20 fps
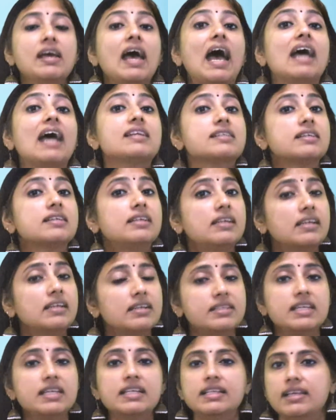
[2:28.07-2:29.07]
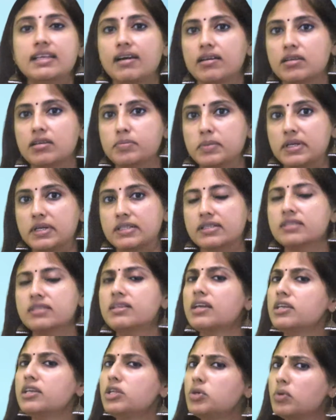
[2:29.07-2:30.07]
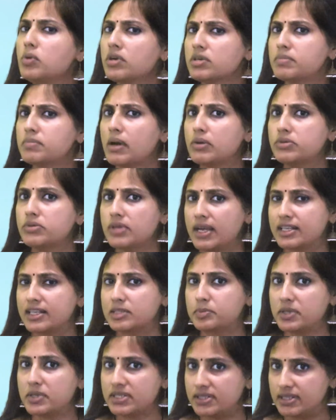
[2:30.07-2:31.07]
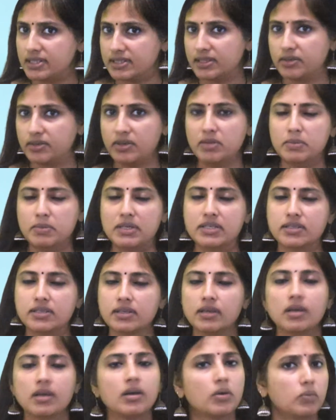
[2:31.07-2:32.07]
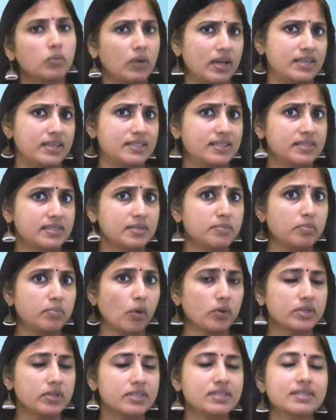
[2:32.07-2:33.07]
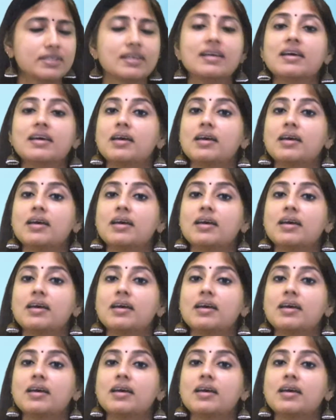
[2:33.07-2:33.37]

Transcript: at alerting the other person that you are about to express disagreement. Why is this important?